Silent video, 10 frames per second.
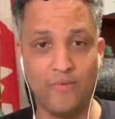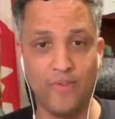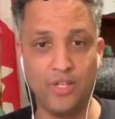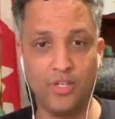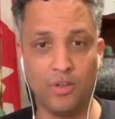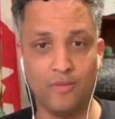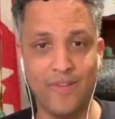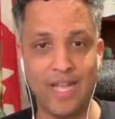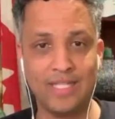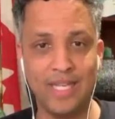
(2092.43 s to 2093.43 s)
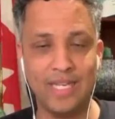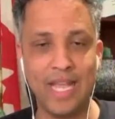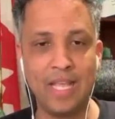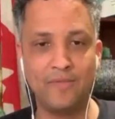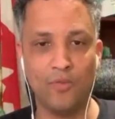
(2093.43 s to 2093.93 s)
provincial
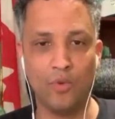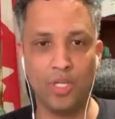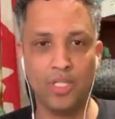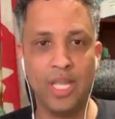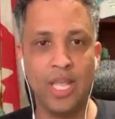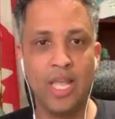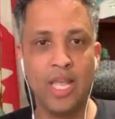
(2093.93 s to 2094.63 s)
vaccine task force,